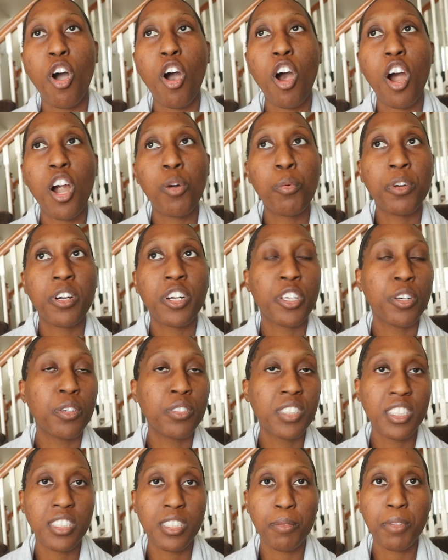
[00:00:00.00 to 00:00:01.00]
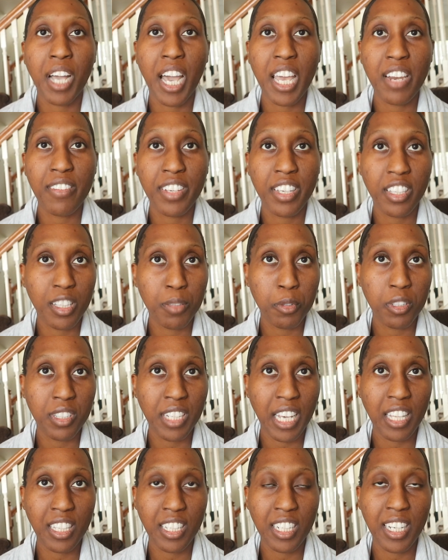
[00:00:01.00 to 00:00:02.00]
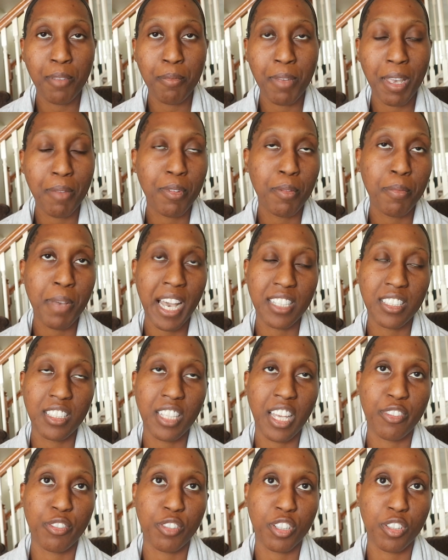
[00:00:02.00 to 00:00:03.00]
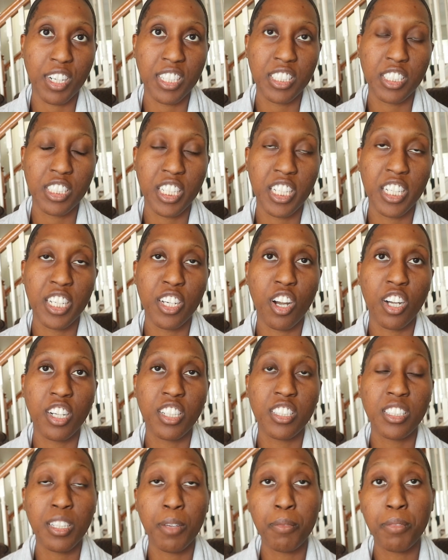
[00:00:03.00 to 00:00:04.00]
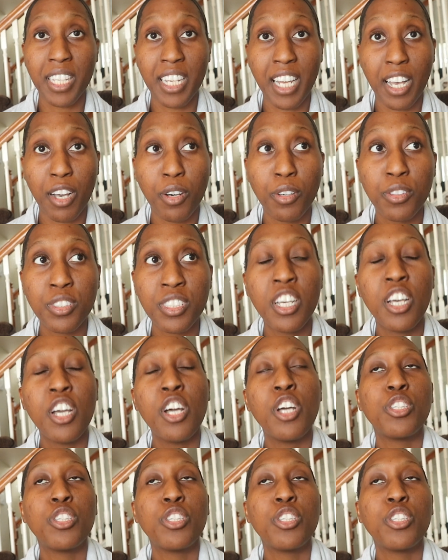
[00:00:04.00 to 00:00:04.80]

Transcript: or we're using some kind of healing modality, maybe past life regression or something else,